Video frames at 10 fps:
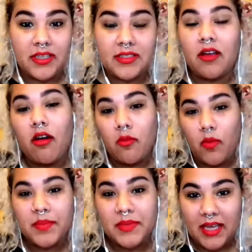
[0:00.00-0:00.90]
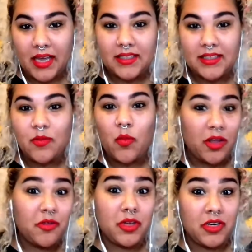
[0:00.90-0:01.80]
there are websites where
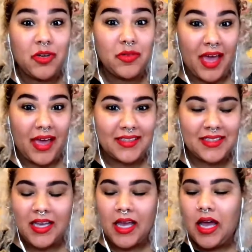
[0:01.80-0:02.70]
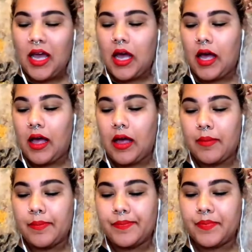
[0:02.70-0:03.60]
you can do that.
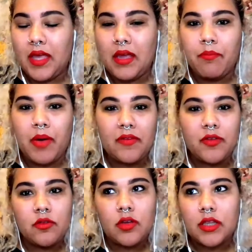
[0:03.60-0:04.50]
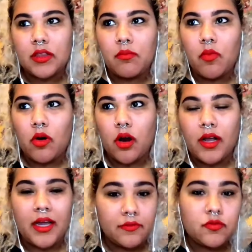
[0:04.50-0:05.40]
But if you look at the more
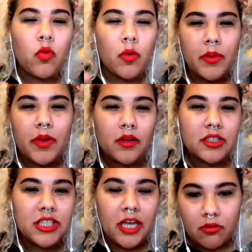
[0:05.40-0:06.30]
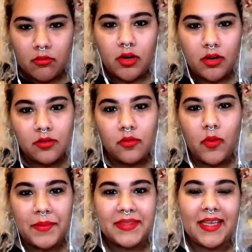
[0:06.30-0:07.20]
kind of what we would call general
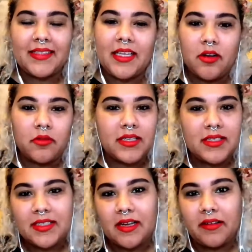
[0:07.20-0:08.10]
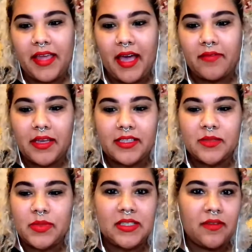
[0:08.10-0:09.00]
websites that don't necessarily have like a
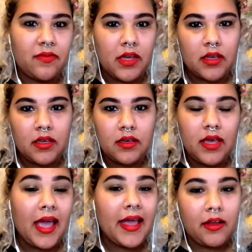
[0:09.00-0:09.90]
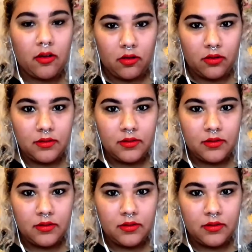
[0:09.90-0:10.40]
specific angle,